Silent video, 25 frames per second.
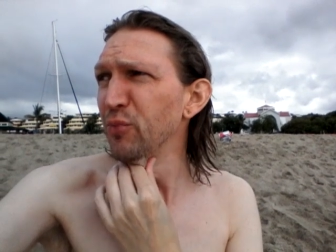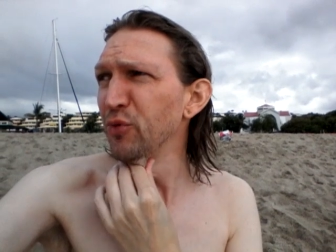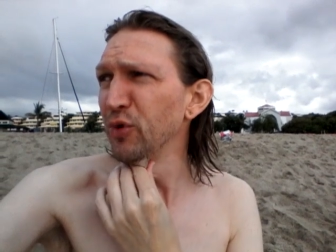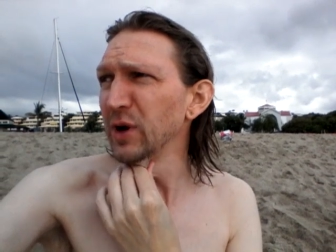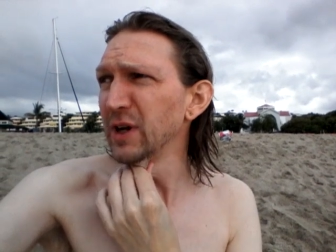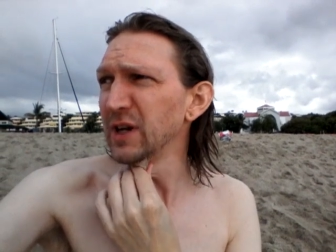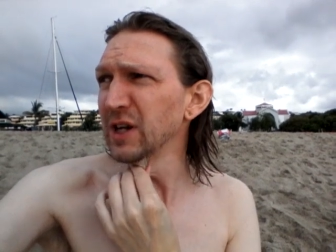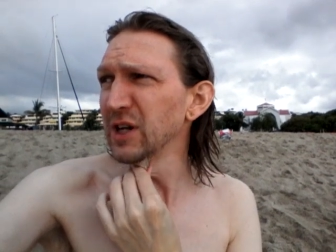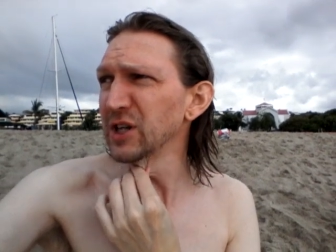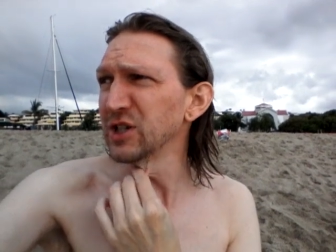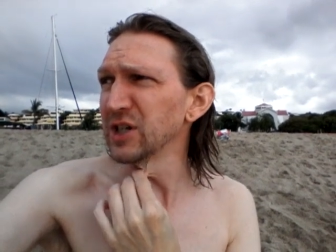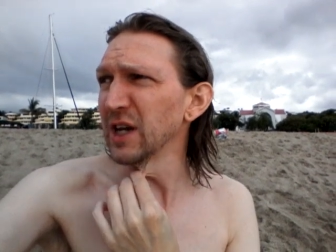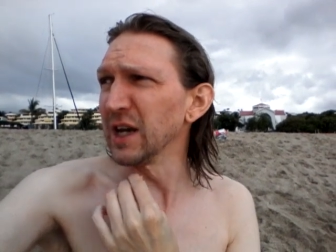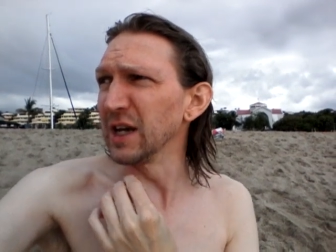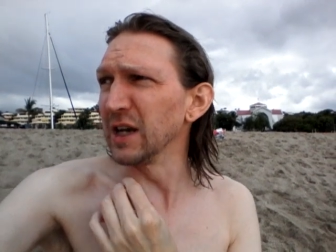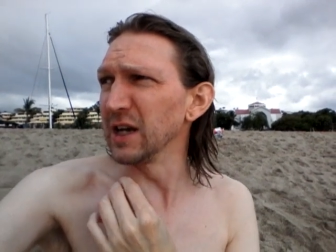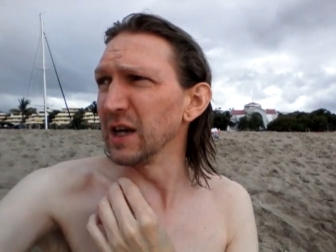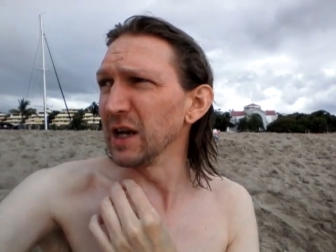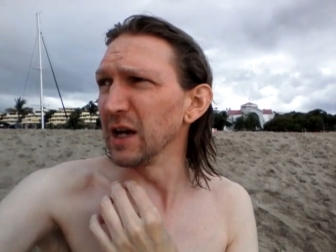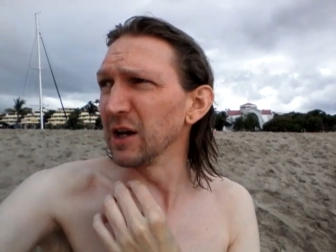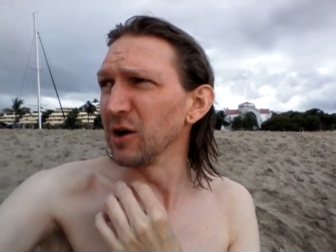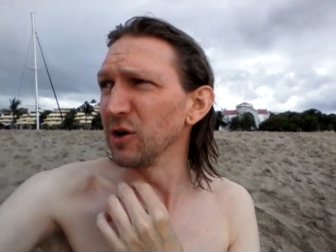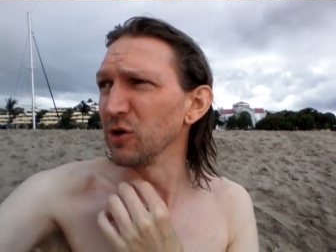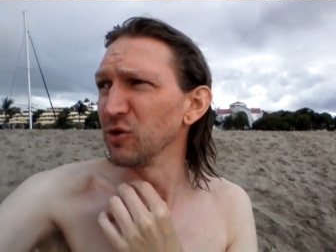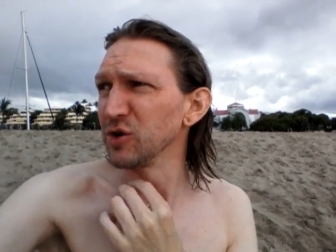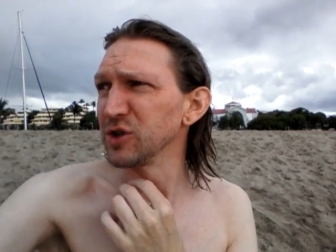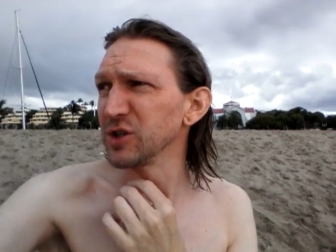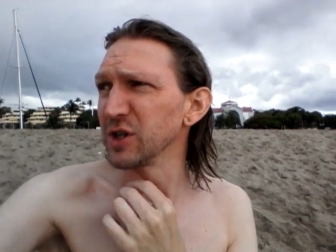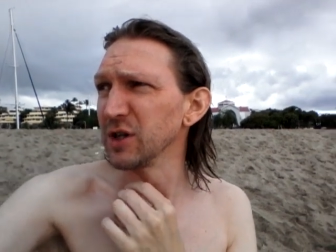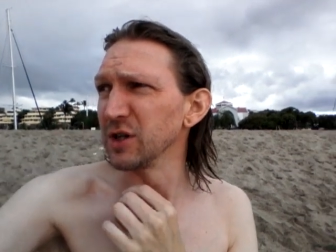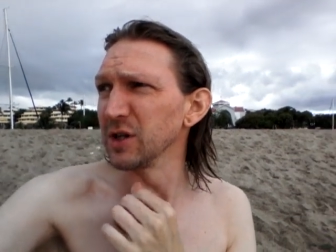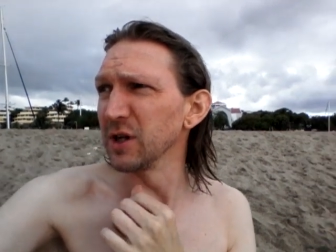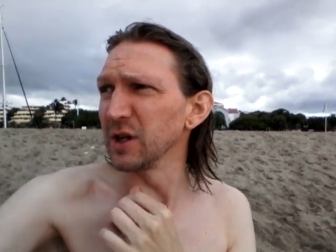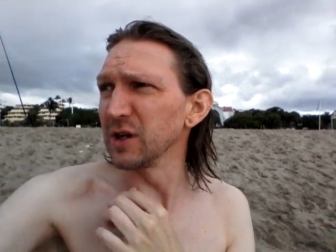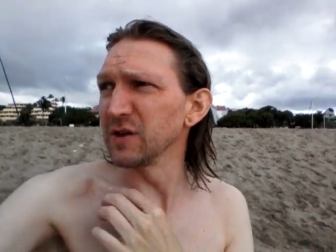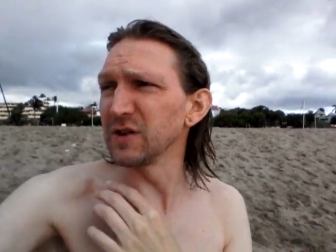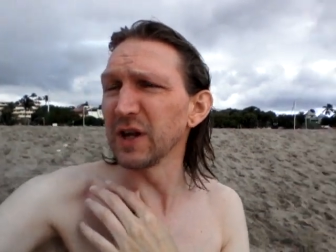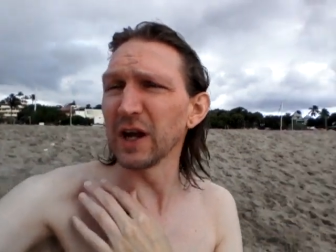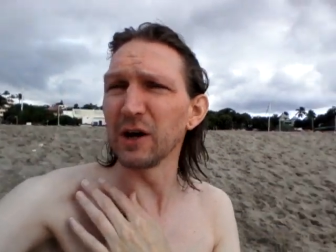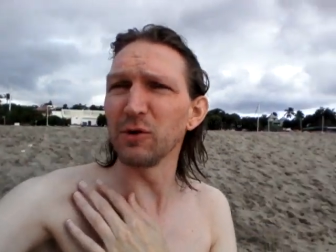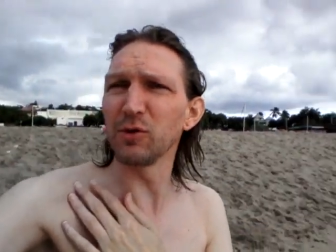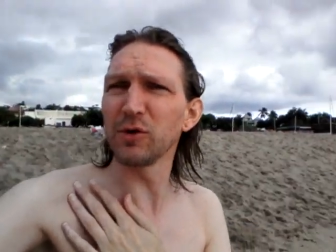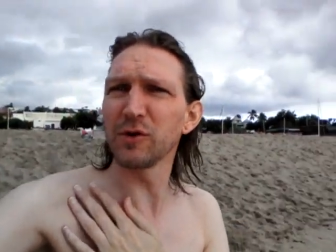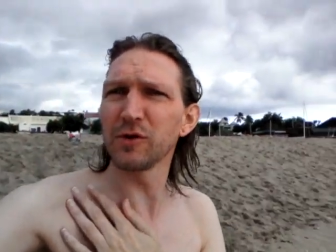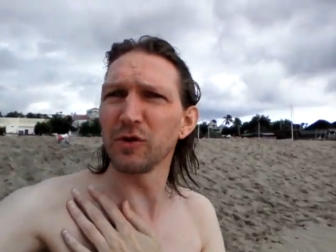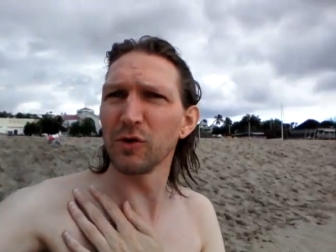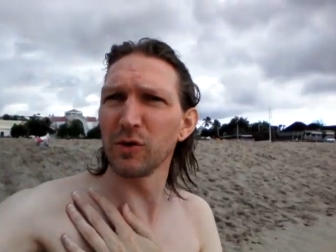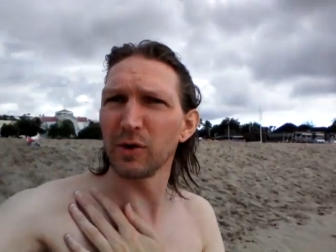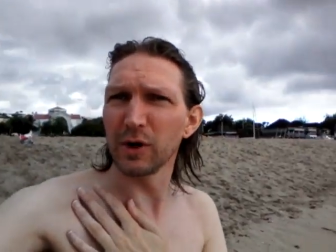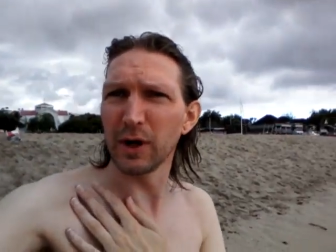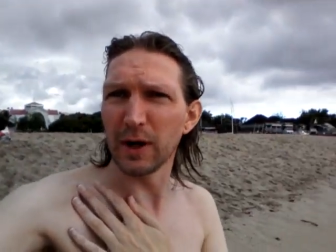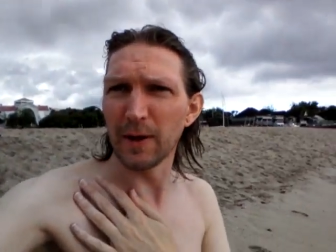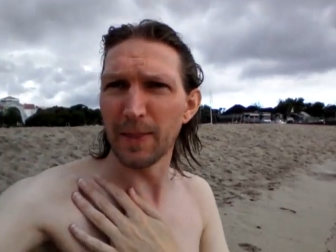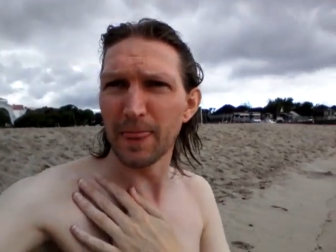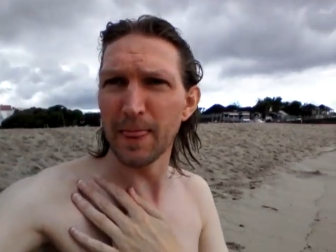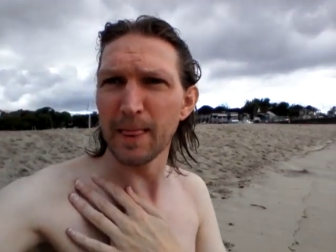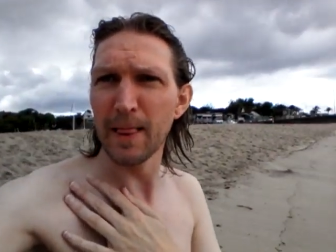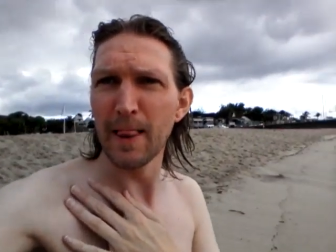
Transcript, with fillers: British Indian Ocean Territory.